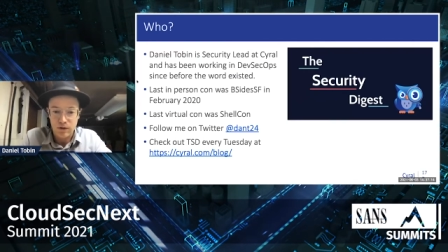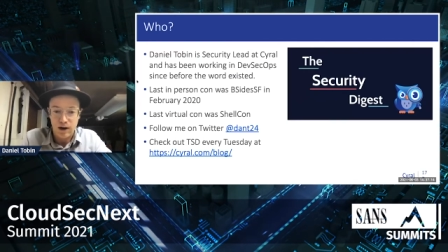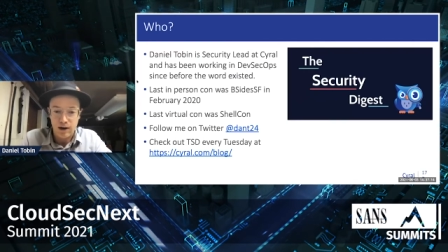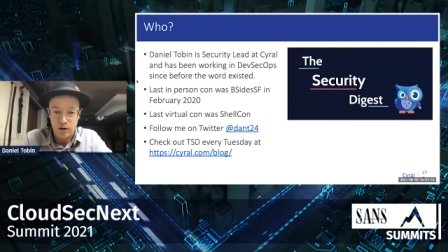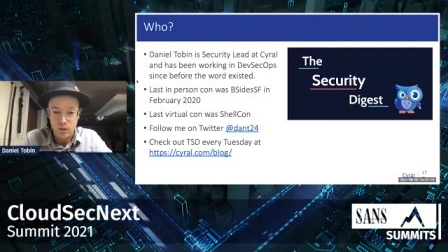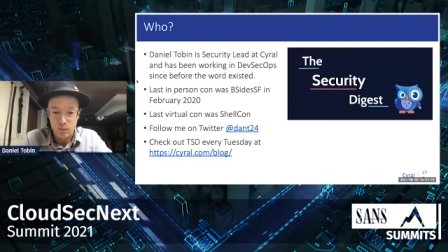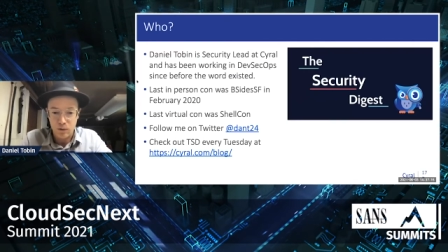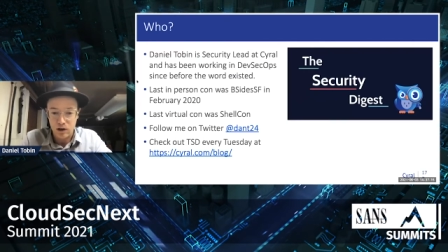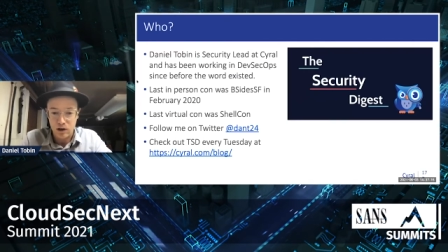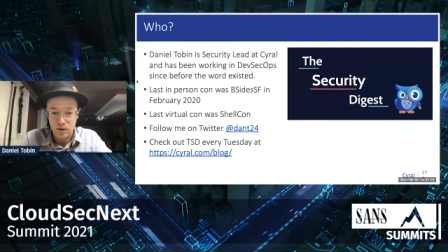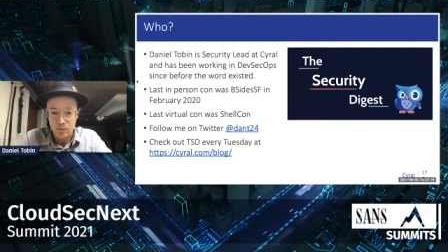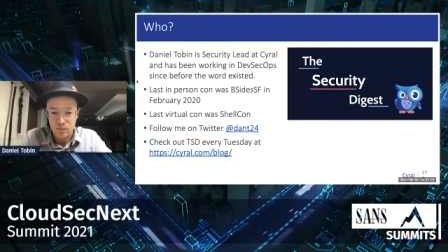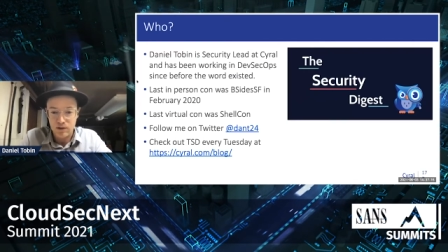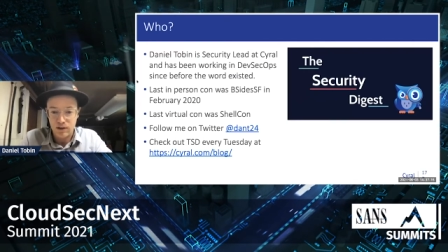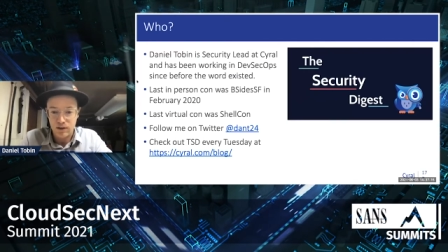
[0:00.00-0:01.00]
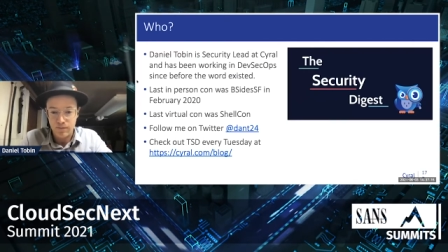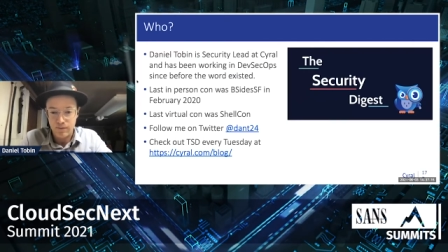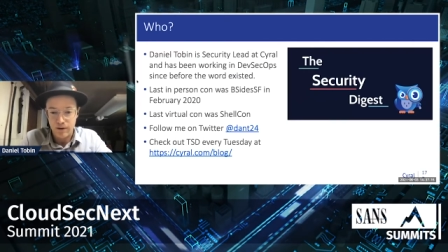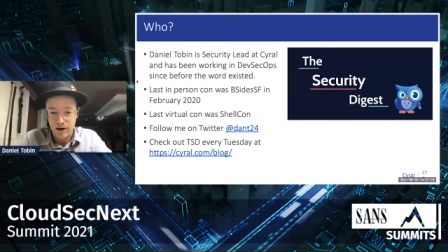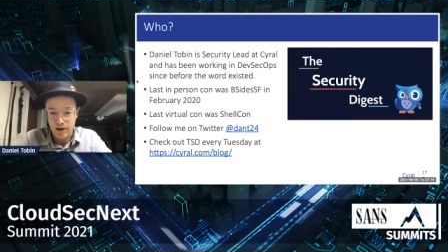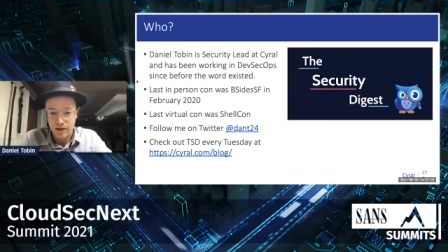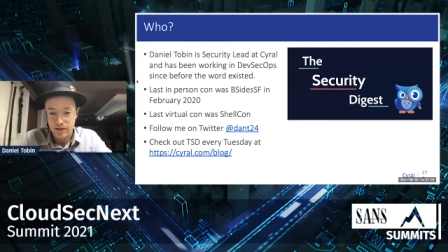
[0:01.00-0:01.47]
all memes and
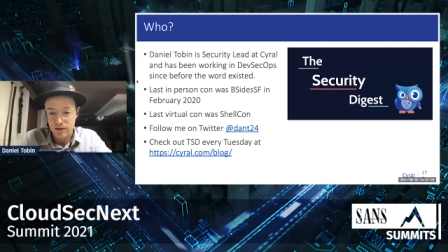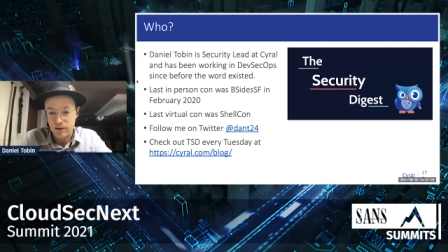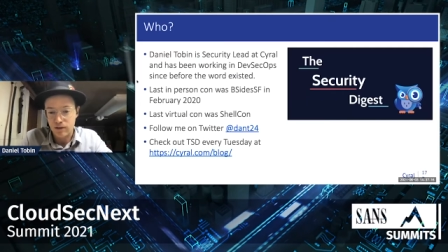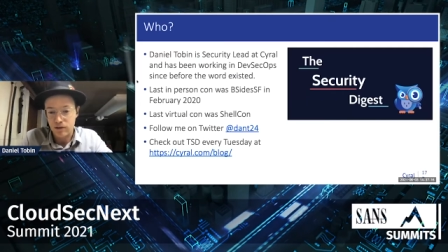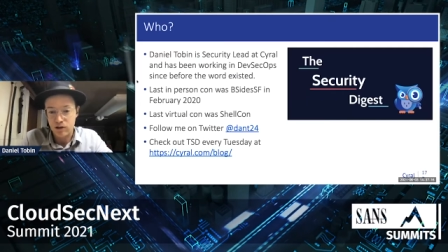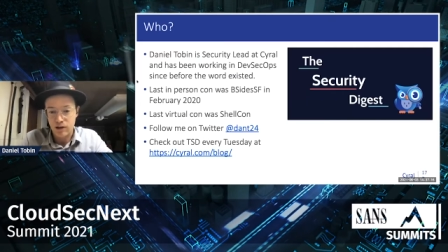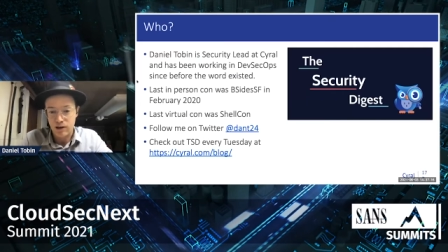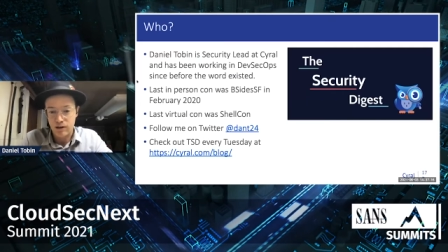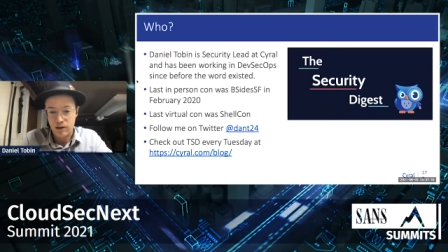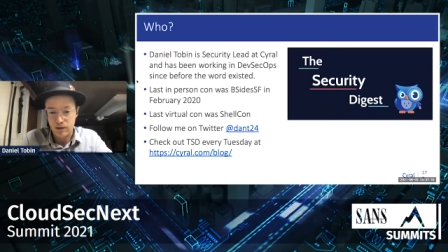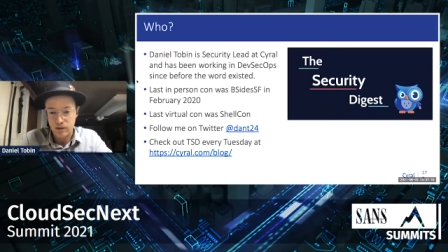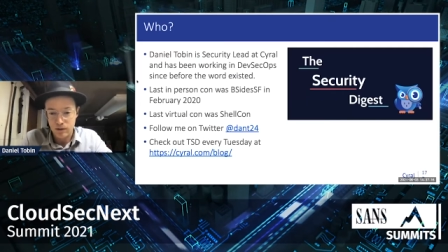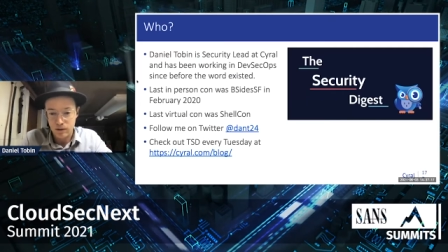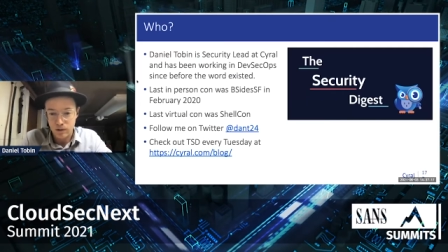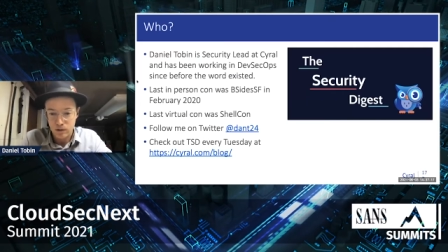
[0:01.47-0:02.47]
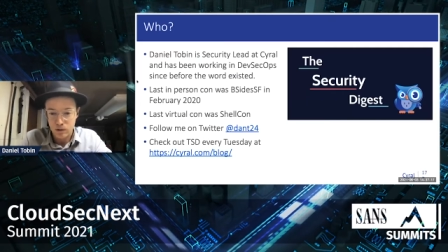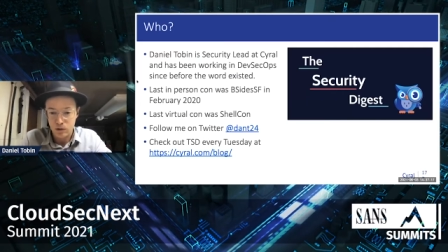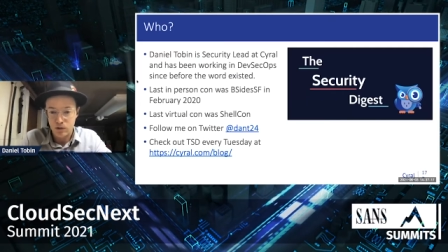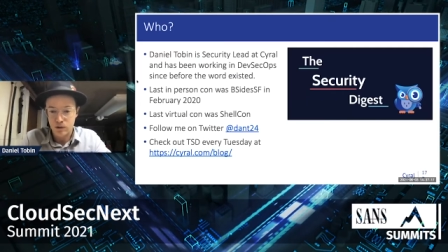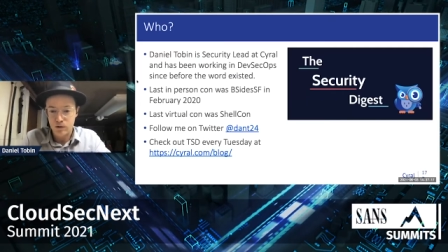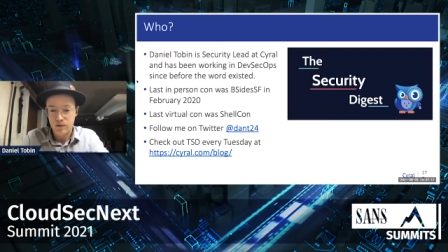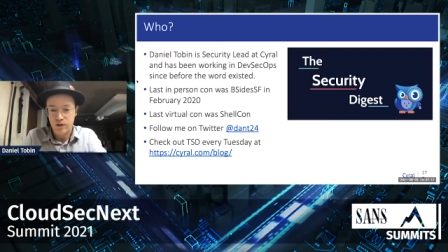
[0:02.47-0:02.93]
facts, and shout outs to
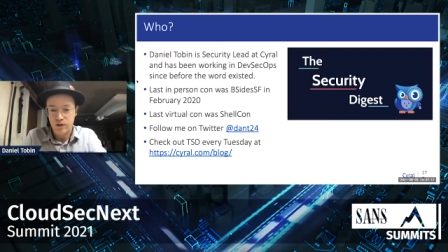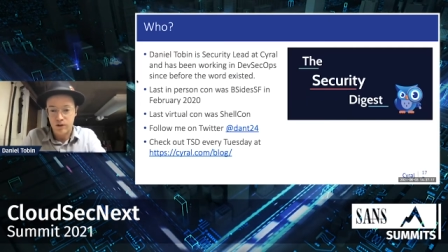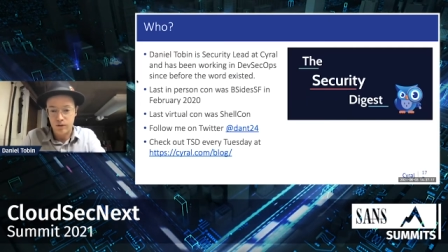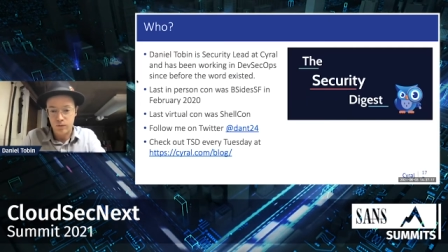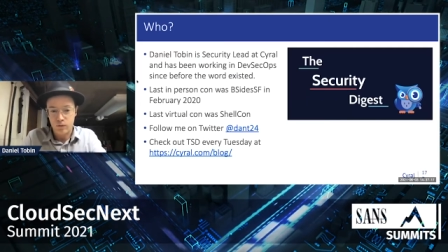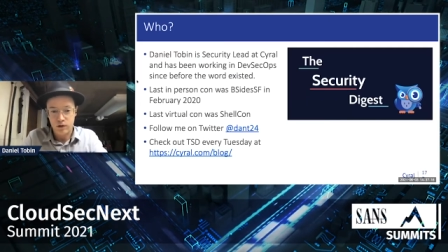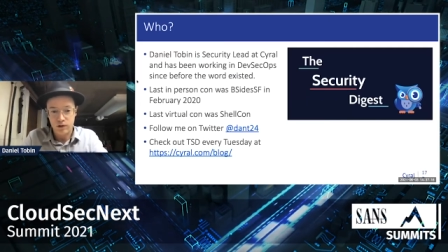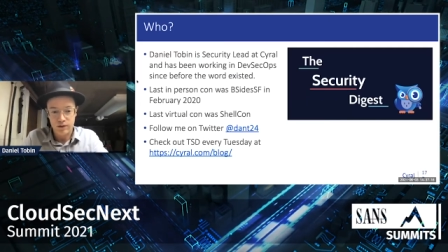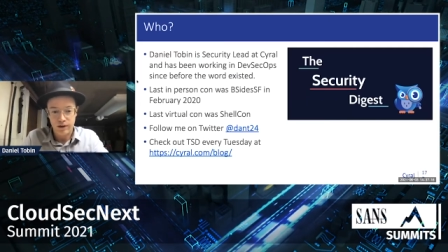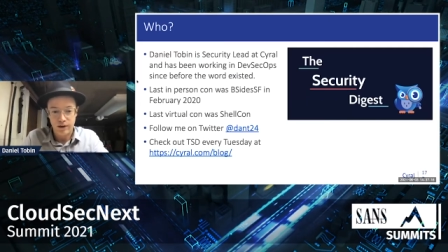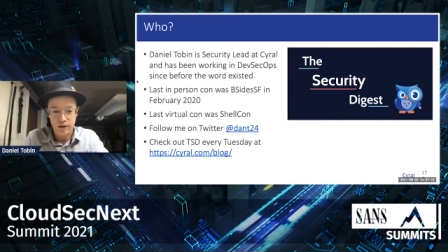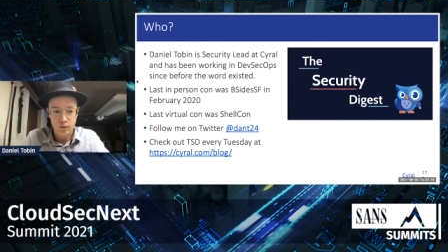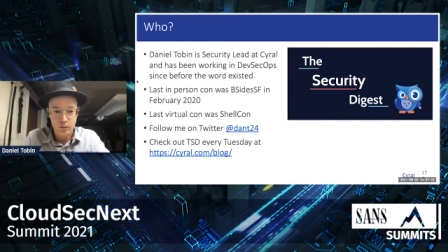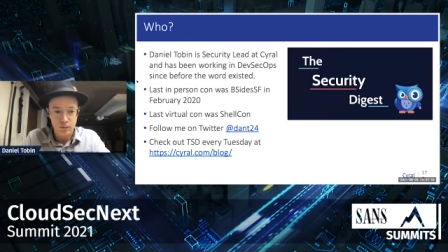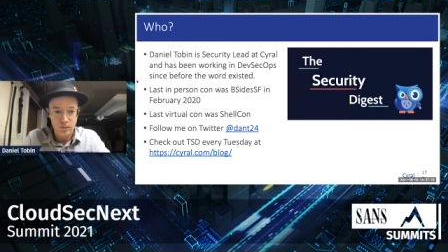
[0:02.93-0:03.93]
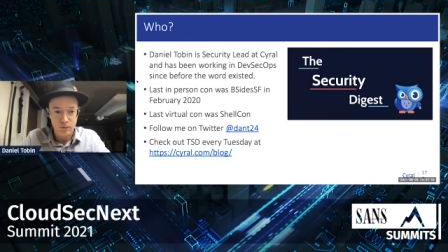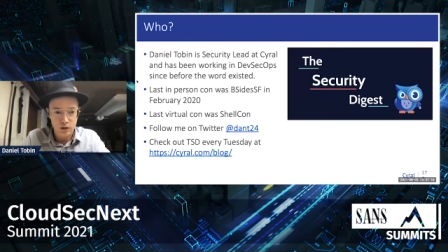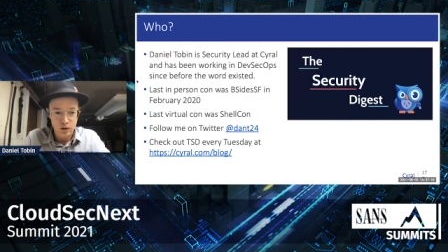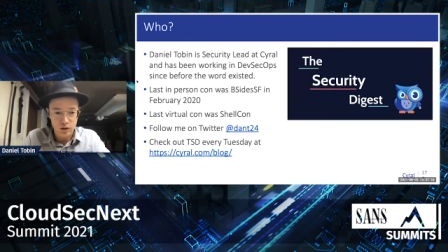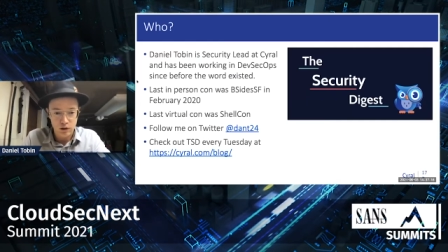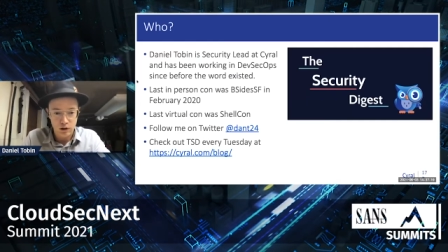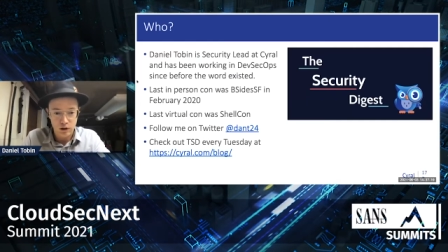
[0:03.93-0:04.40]
tools like the ones I will be
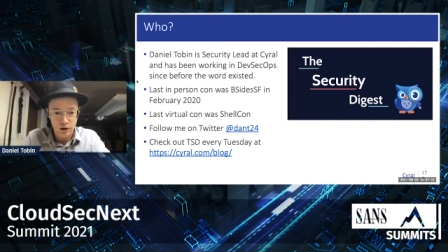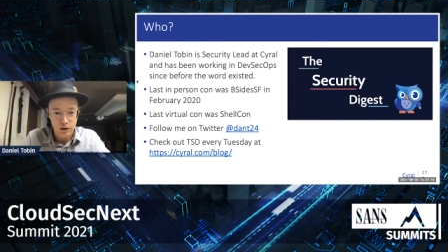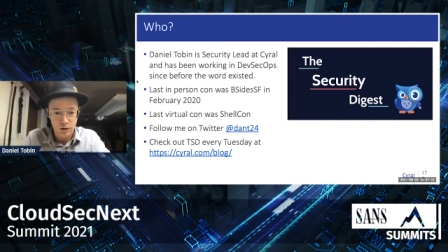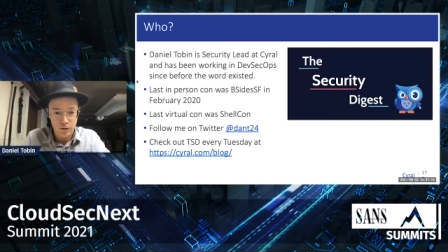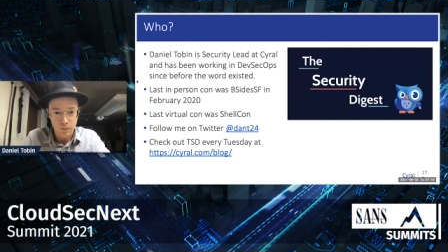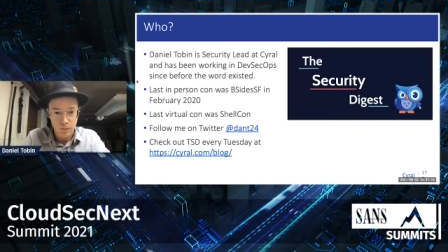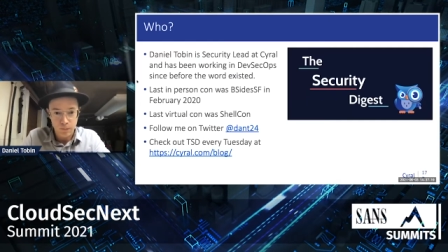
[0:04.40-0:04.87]
mentioning here.